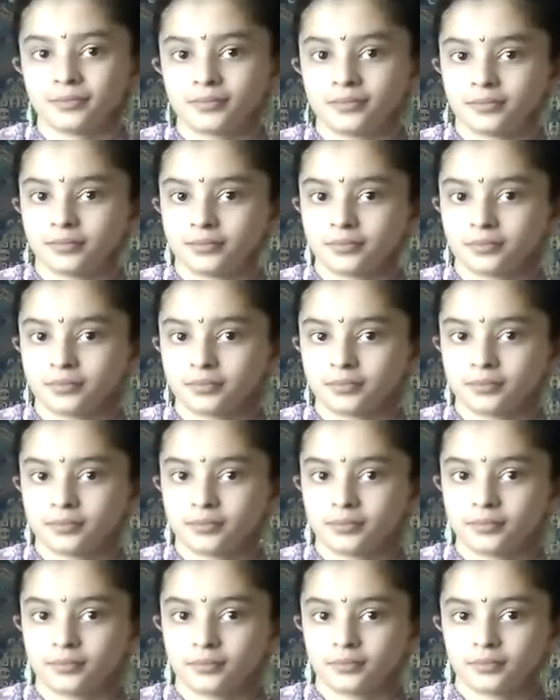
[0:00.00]

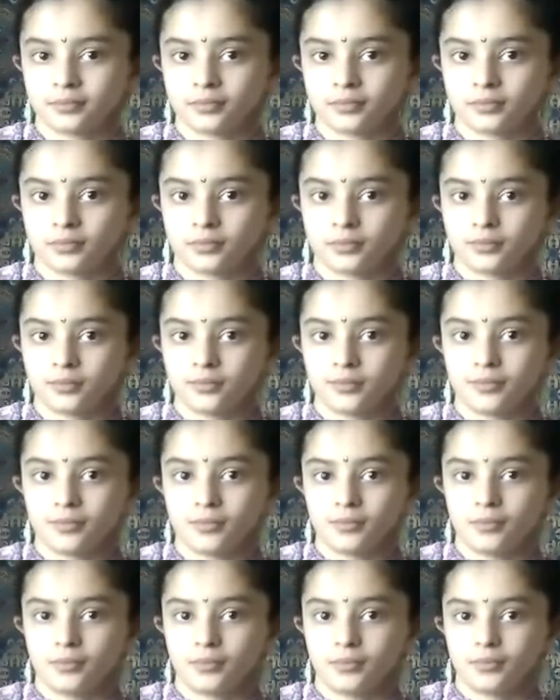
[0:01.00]

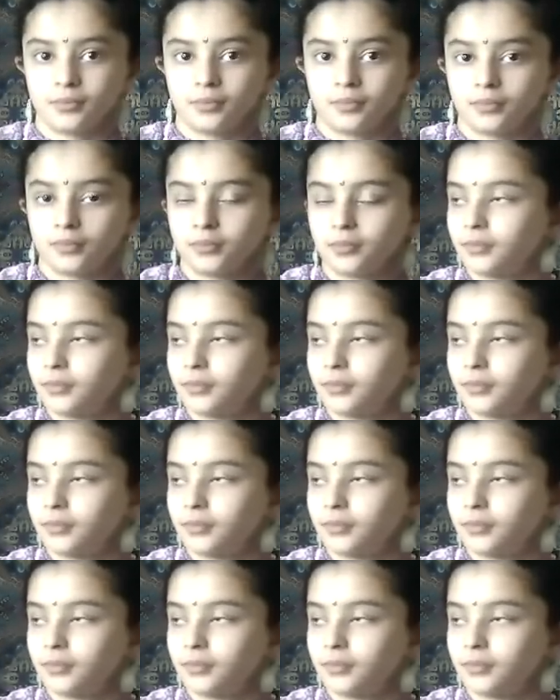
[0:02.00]
This person isn't speaking.